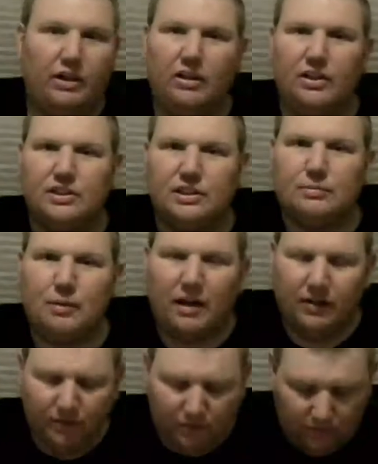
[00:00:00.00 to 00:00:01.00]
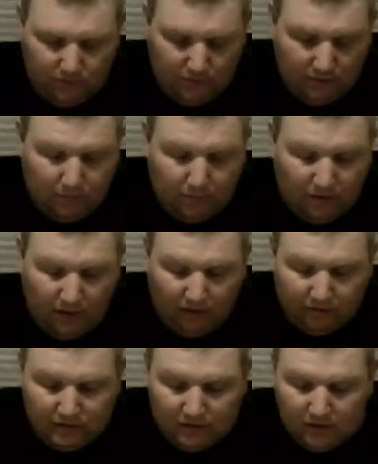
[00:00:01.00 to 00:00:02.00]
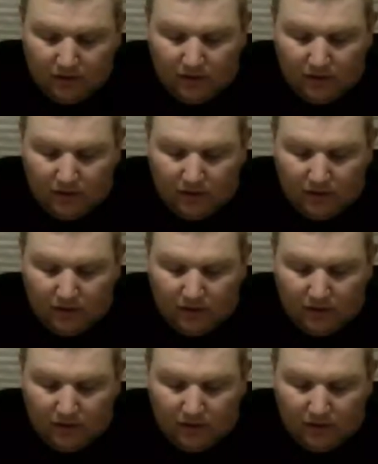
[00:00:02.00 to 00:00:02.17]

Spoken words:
clinched a spot in the playoffs.